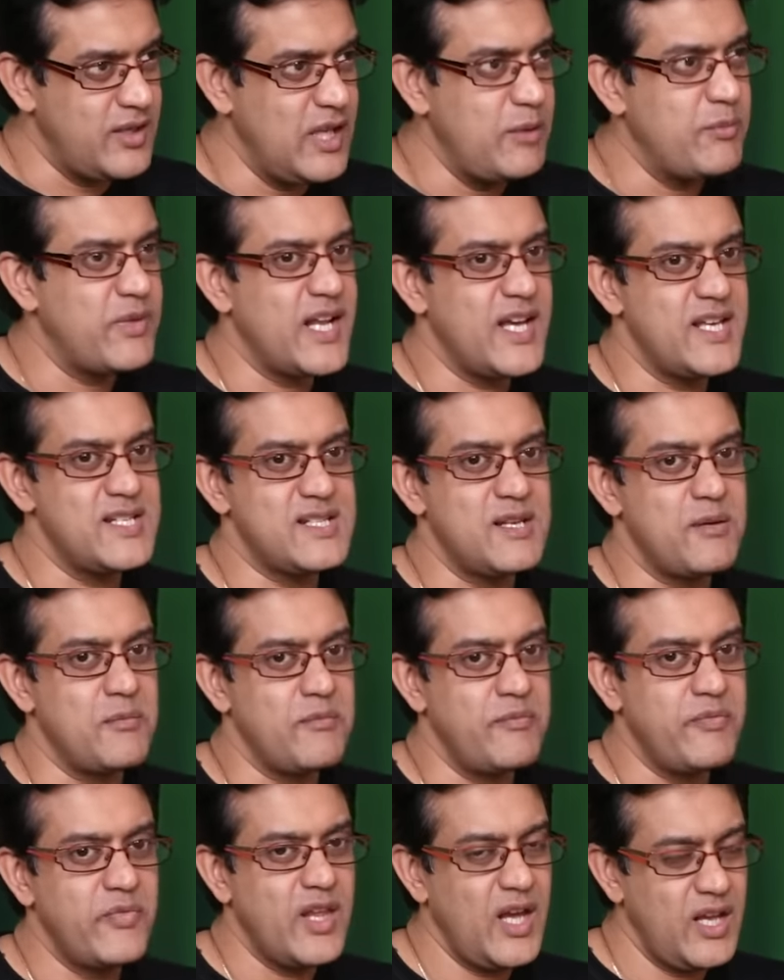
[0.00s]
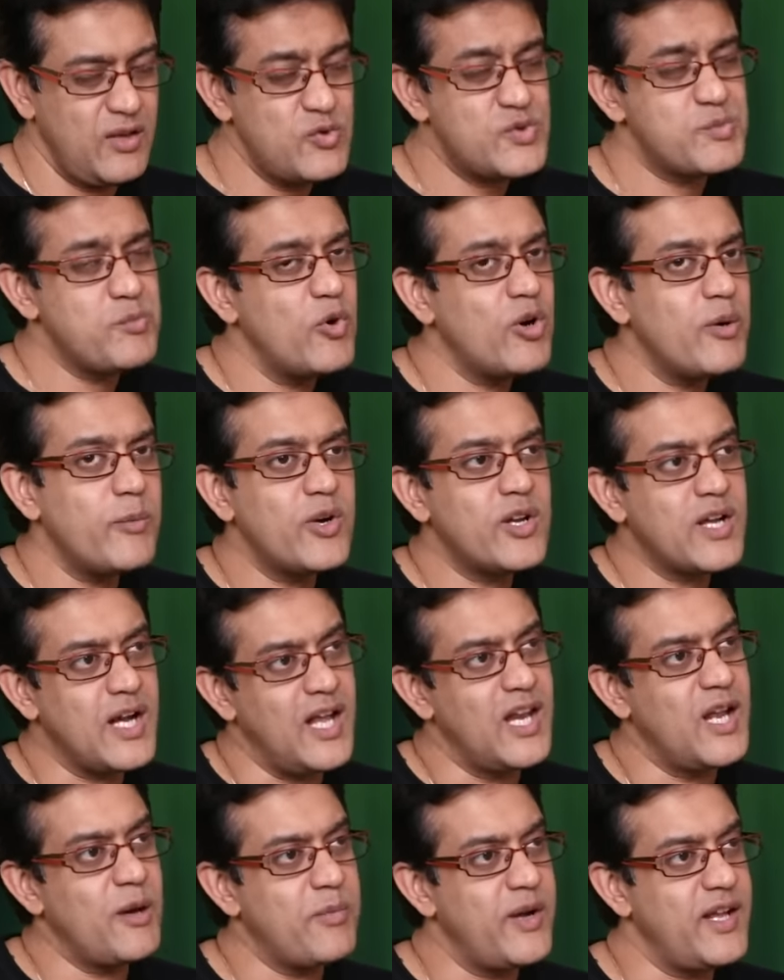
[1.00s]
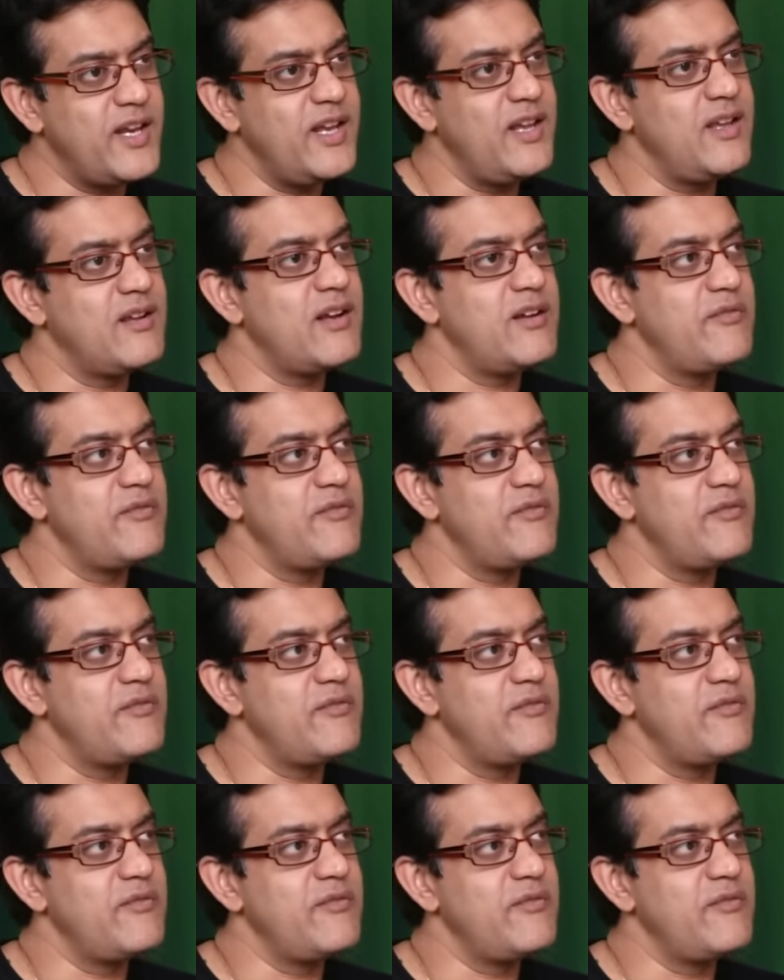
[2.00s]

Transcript: demonize him. And you spoke about Kalapani,